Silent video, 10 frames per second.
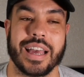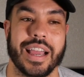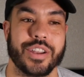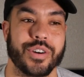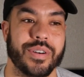I
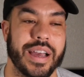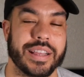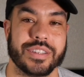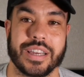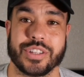know
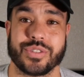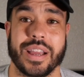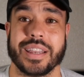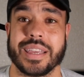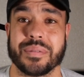I
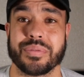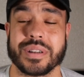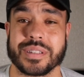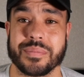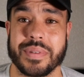tried to get
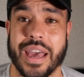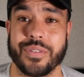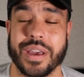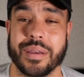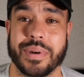Prism that
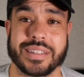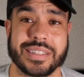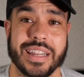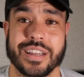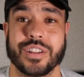way by
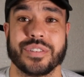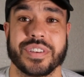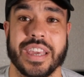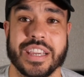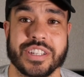setting a
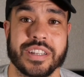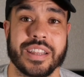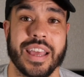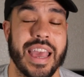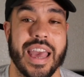notification,
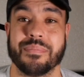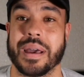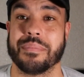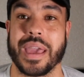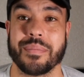have
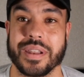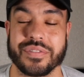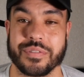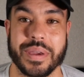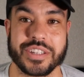my payment
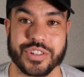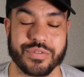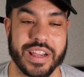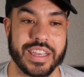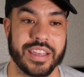information
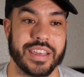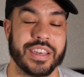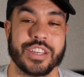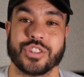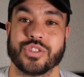ready.
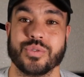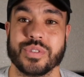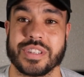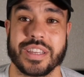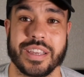As soon
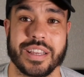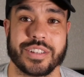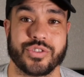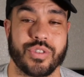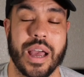as
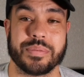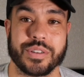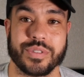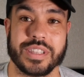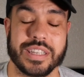it dropped,
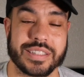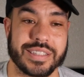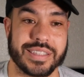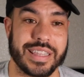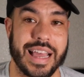it released,
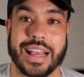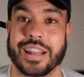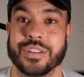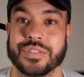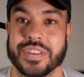I got
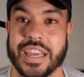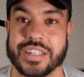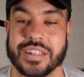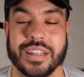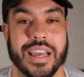a
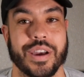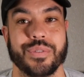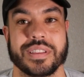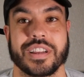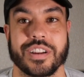notification. I
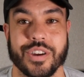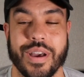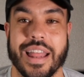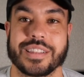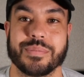went there to go
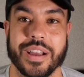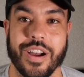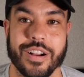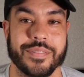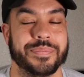add it to my
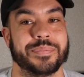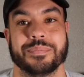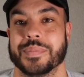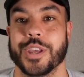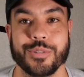cart.
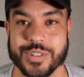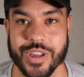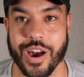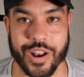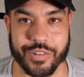It was
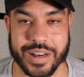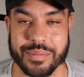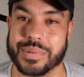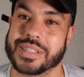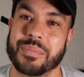gone already.
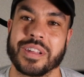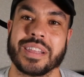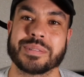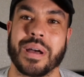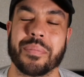But some of the
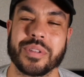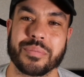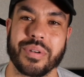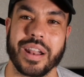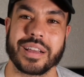less popular
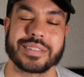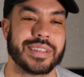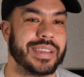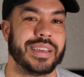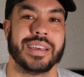products,
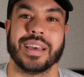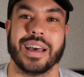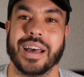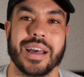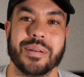
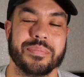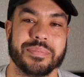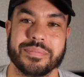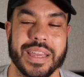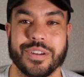
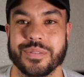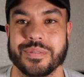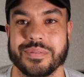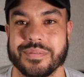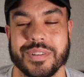they don't,
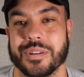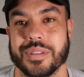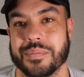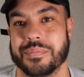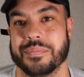
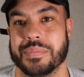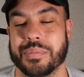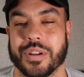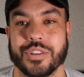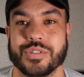the
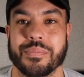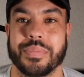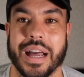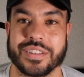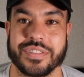people aren't using
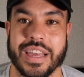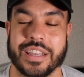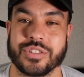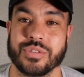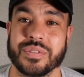bots for
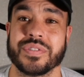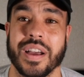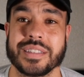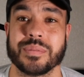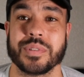that. So you can
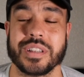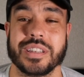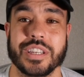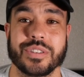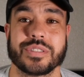find some good
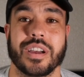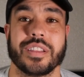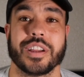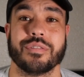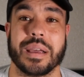deals on
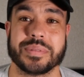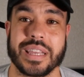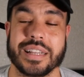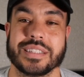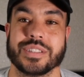their
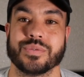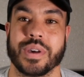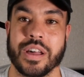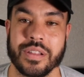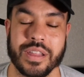websites as
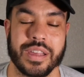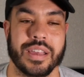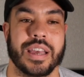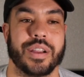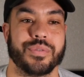well.
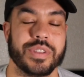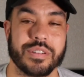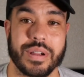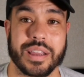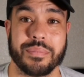I really
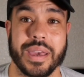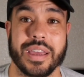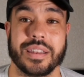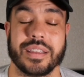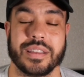
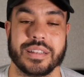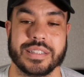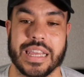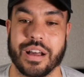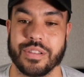recommend
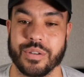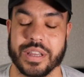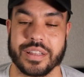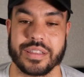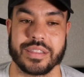
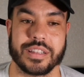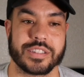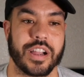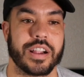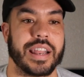downloading the
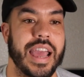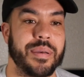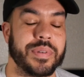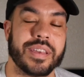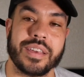Target
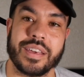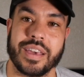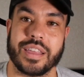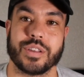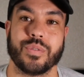app
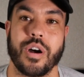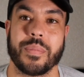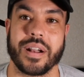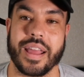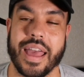and the
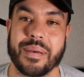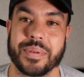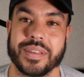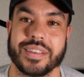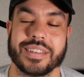Walmart app,
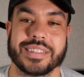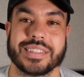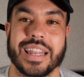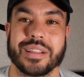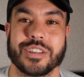
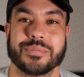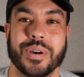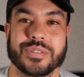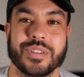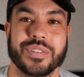setting those
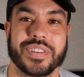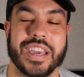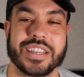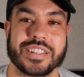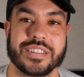post
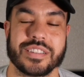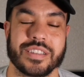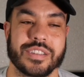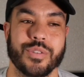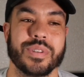notifications
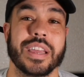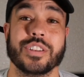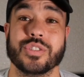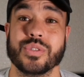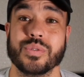so when they
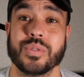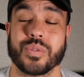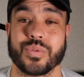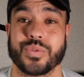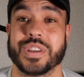do
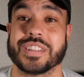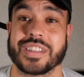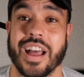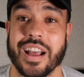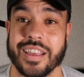
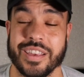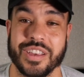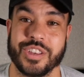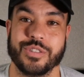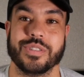restock,
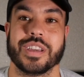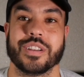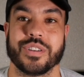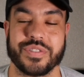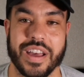you get
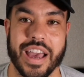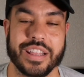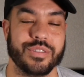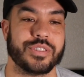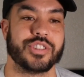
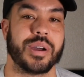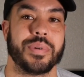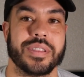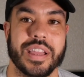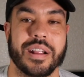notified, you can jump
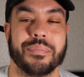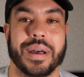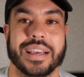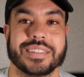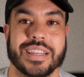on there and
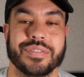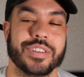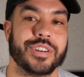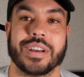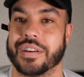buy stuff.
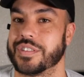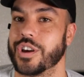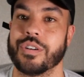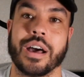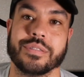You don't have to
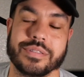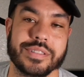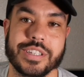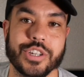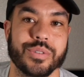go out
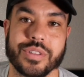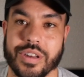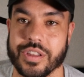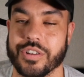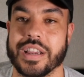and deal with
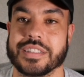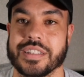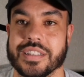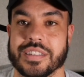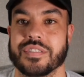
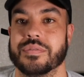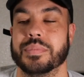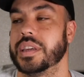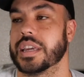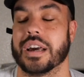craziness of
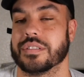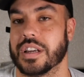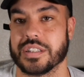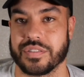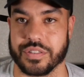being out and
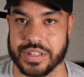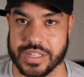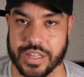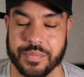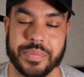hunting for
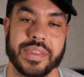retail.